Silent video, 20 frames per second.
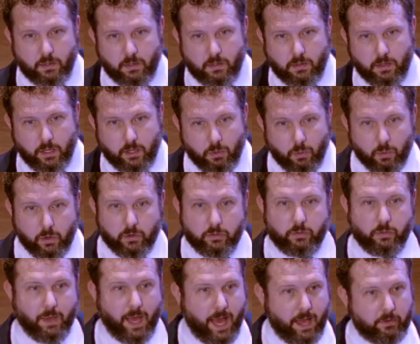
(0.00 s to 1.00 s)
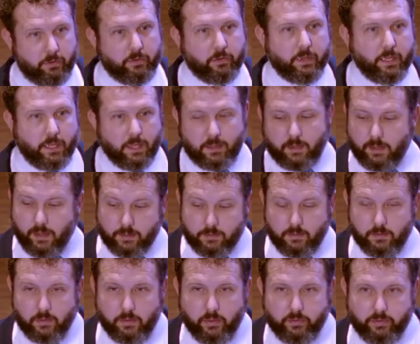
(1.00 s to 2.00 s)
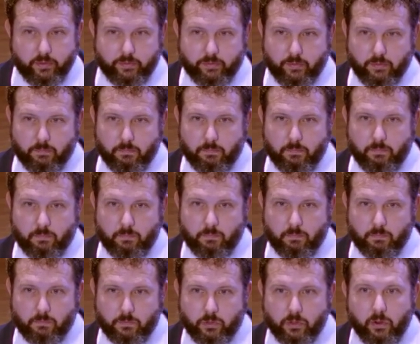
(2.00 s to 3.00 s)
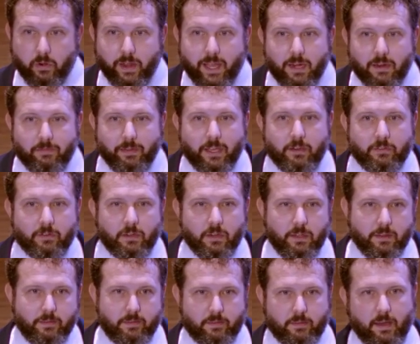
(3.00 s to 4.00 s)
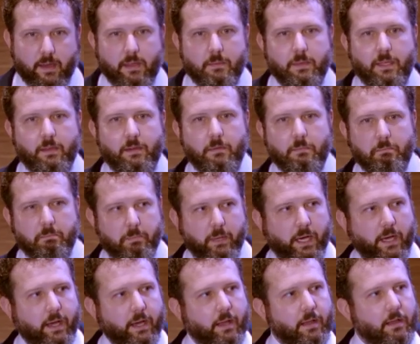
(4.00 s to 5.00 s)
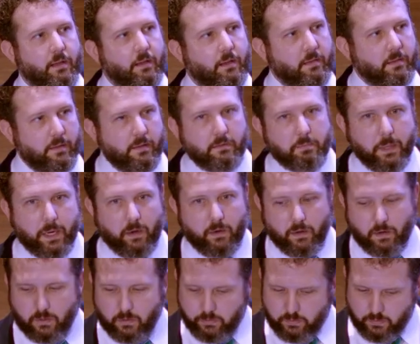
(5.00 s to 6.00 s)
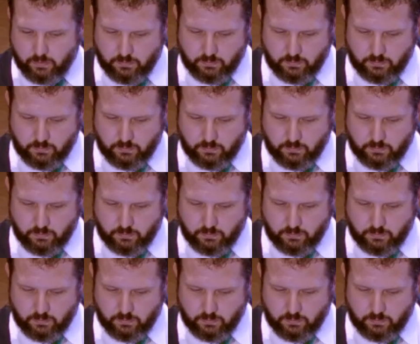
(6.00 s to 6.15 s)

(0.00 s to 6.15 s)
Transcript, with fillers: in order to actually get connected to the system. So your innovation is stymied by these barriers.